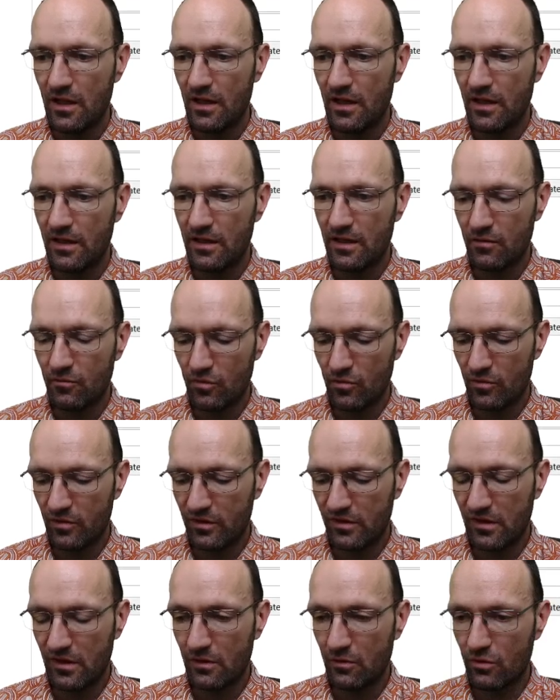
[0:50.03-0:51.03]
And then we will
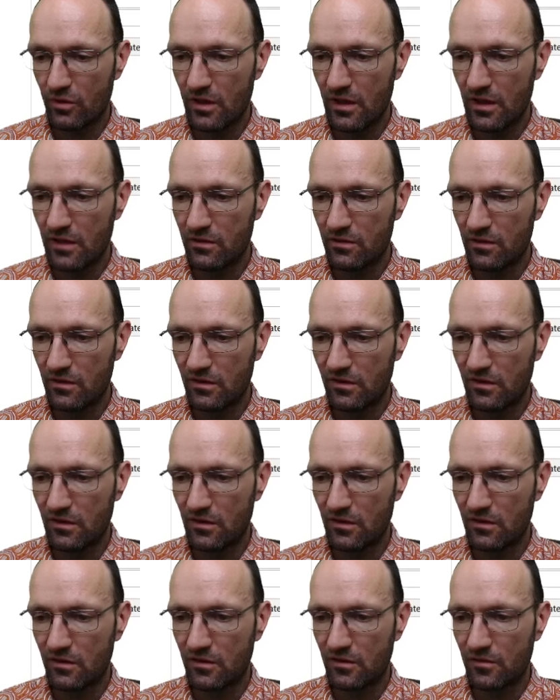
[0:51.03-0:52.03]
say, okay, this
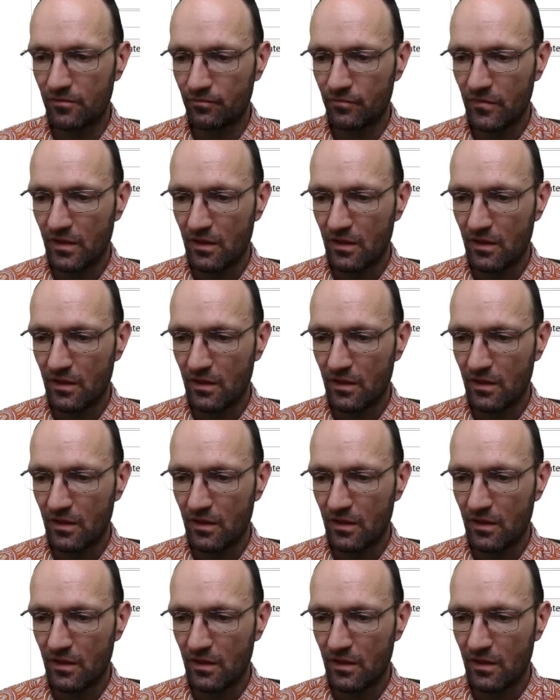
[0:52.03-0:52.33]
is